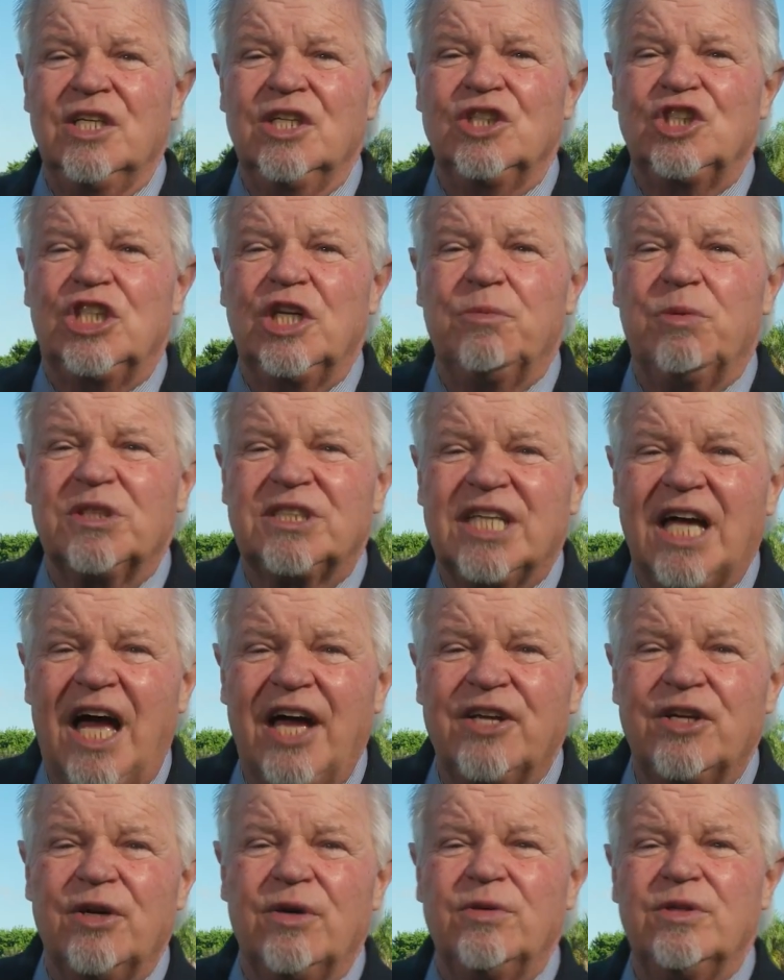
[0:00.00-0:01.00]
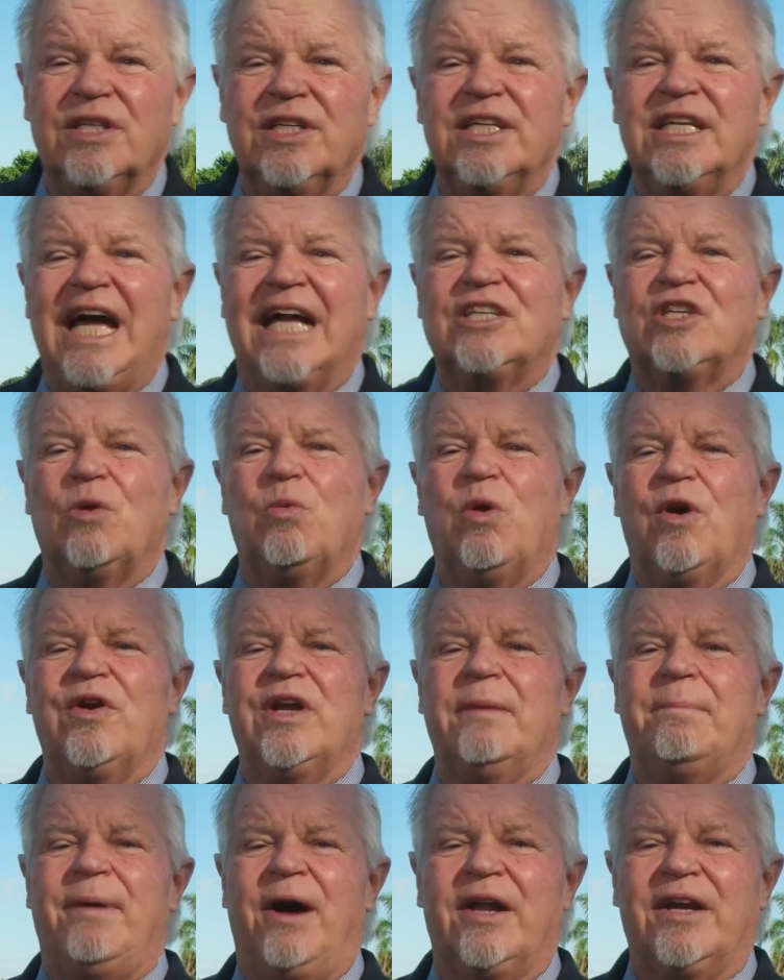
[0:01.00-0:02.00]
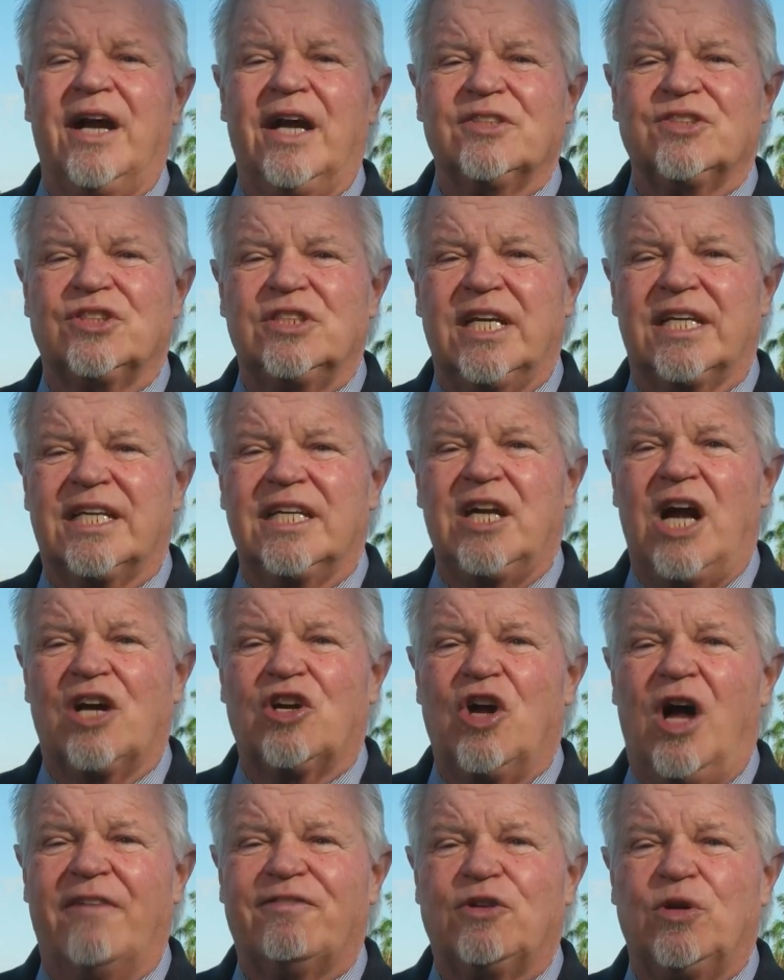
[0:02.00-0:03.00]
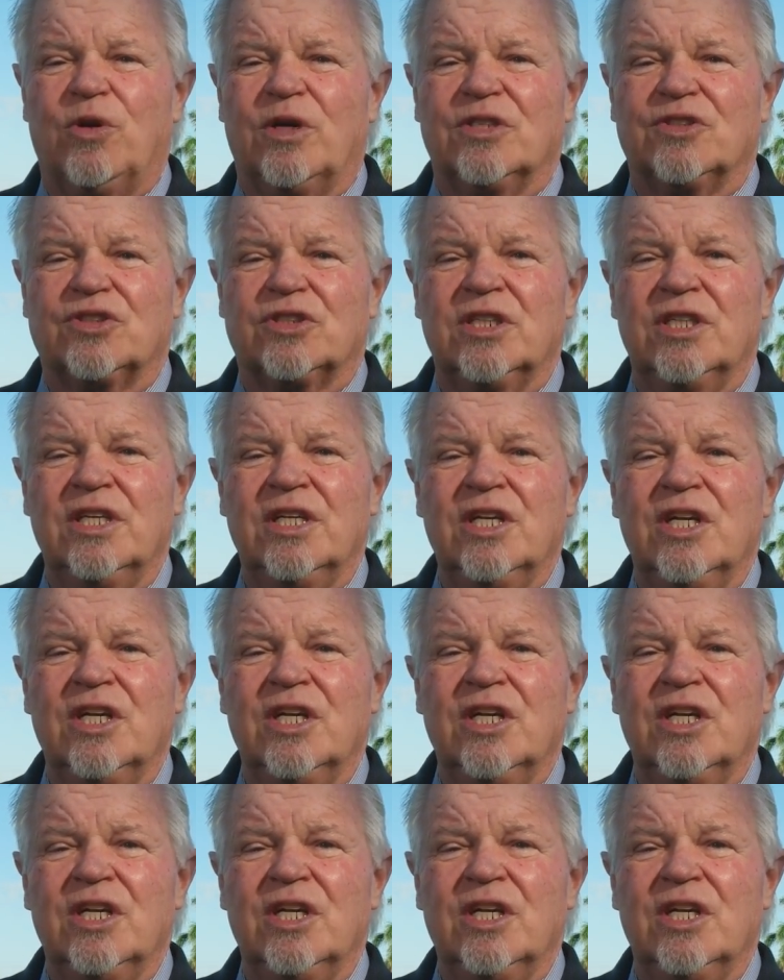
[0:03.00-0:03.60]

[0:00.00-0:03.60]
She will tell you not to worry about arsenic in our golf course,